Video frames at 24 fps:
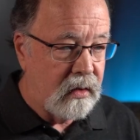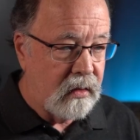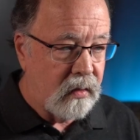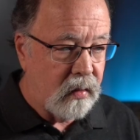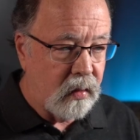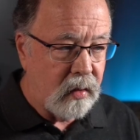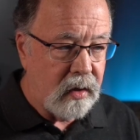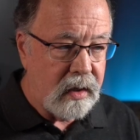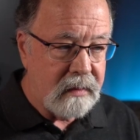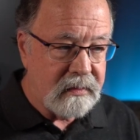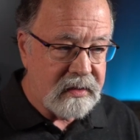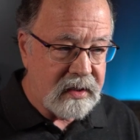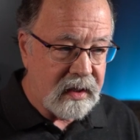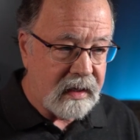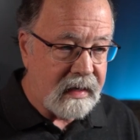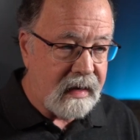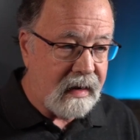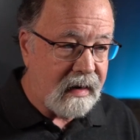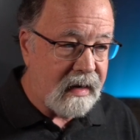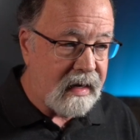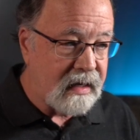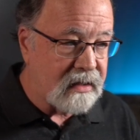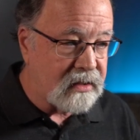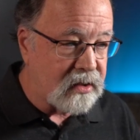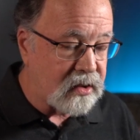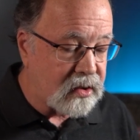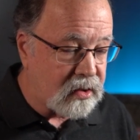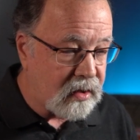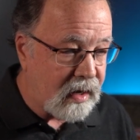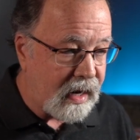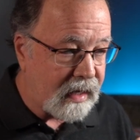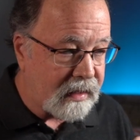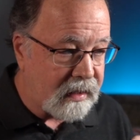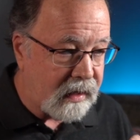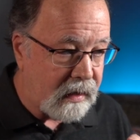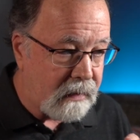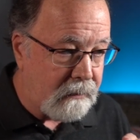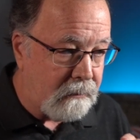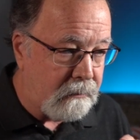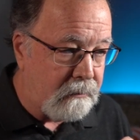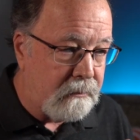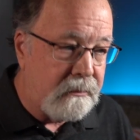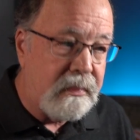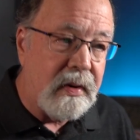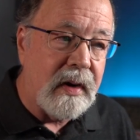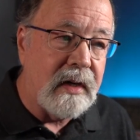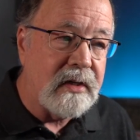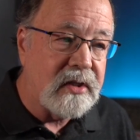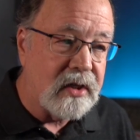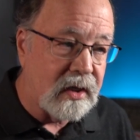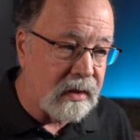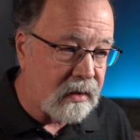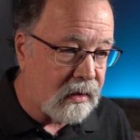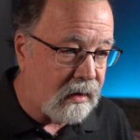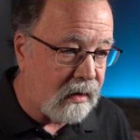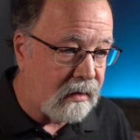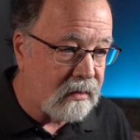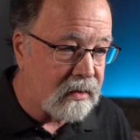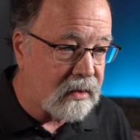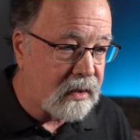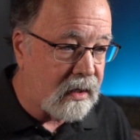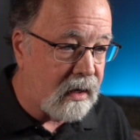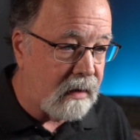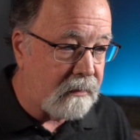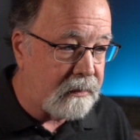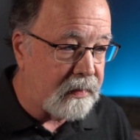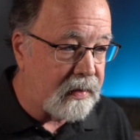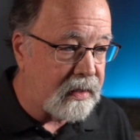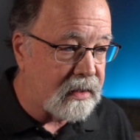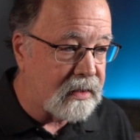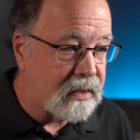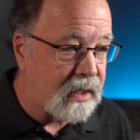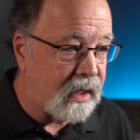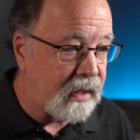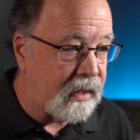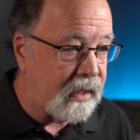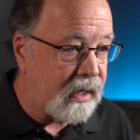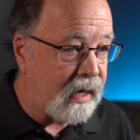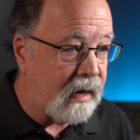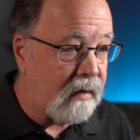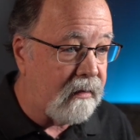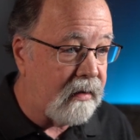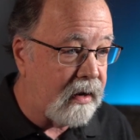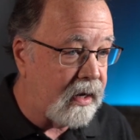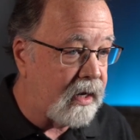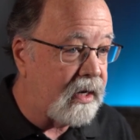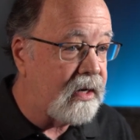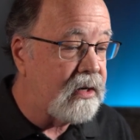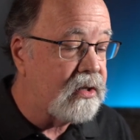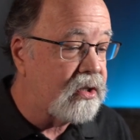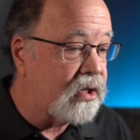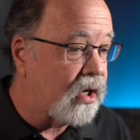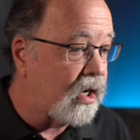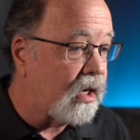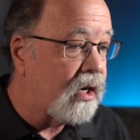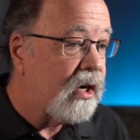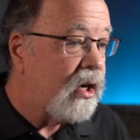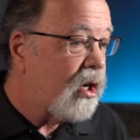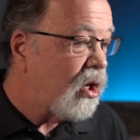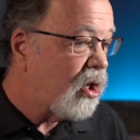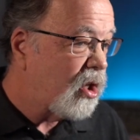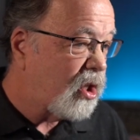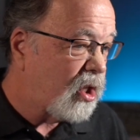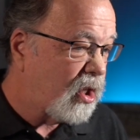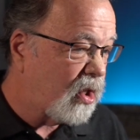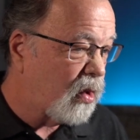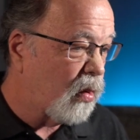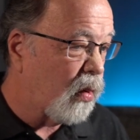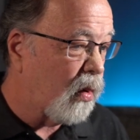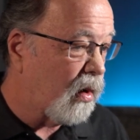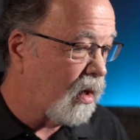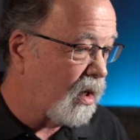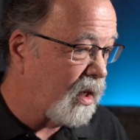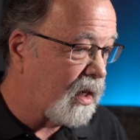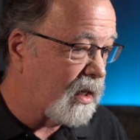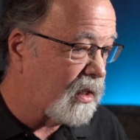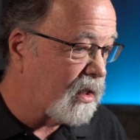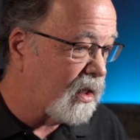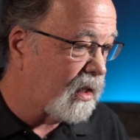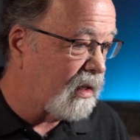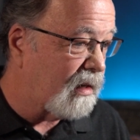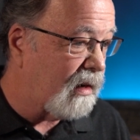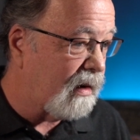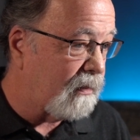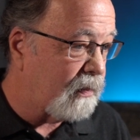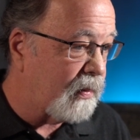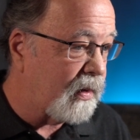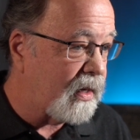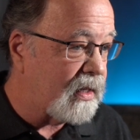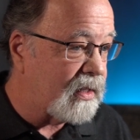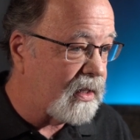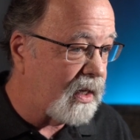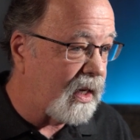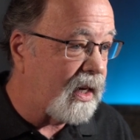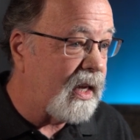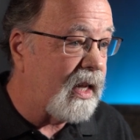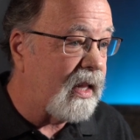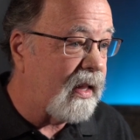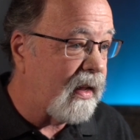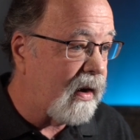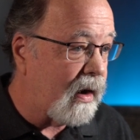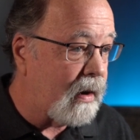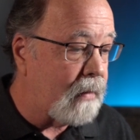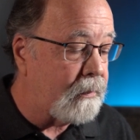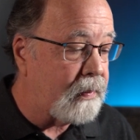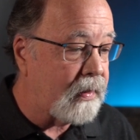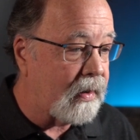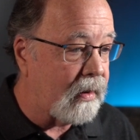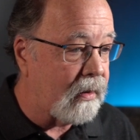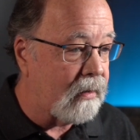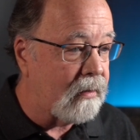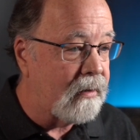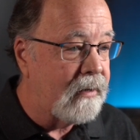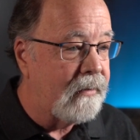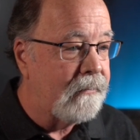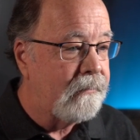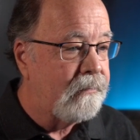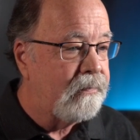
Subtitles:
Williamson County has attracted a bunch of large companies to the area. Here's a short list of companies that ended up here.